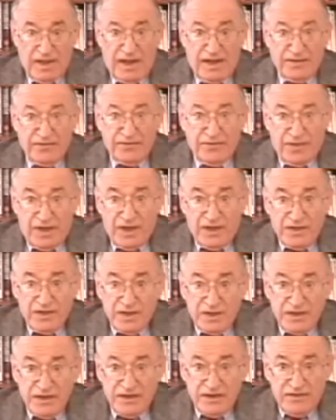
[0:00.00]
And then
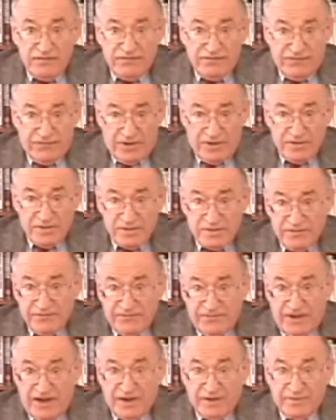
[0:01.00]
he faced the
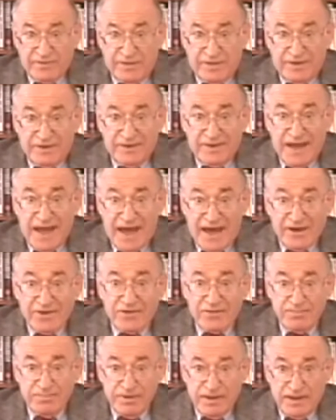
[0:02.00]
fact that it had
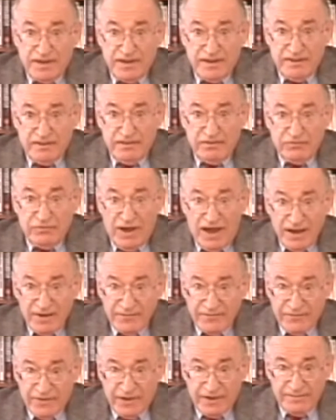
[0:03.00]
to be
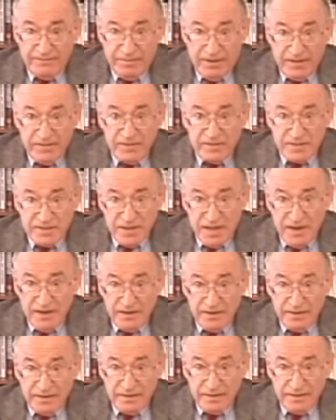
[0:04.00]
ratified by the
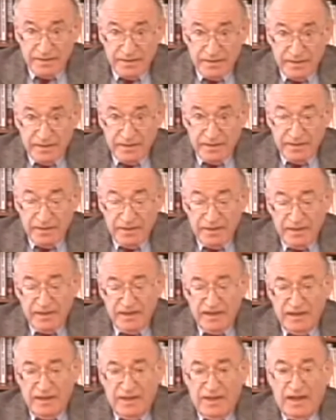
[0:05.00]
Senate.
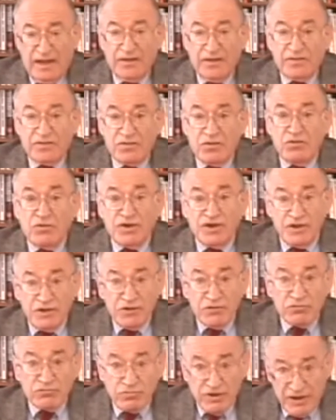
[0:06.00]
And so
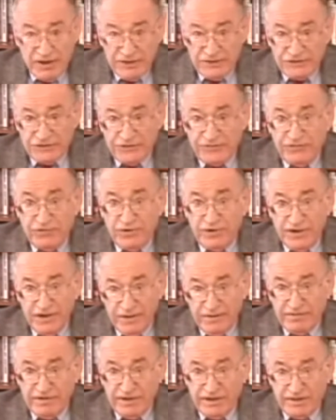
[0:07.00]
he arranged for
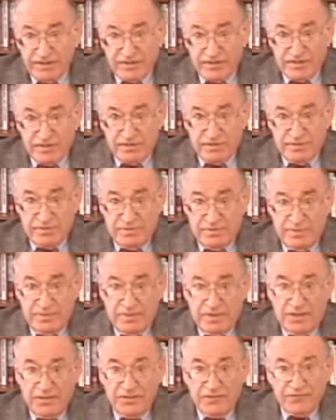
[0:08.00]
hearings.
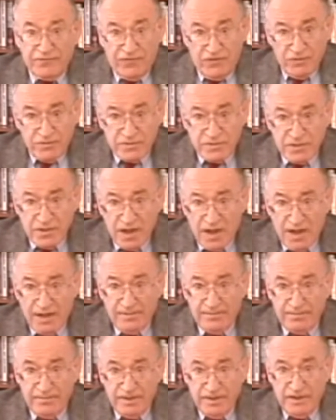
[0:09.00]
And the first
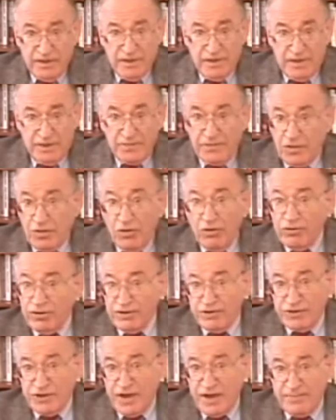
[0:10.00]
time, and the
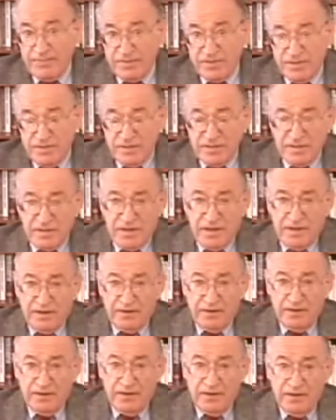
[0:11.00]
only time since
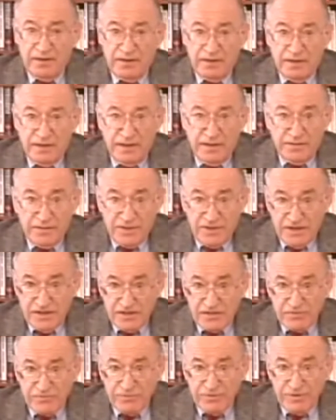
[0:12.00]
then, in the
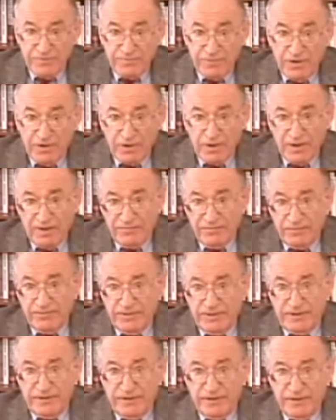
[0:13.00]
history of our
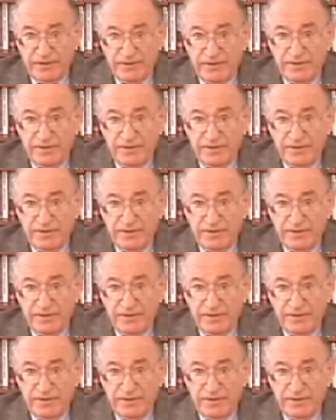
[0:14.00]
government,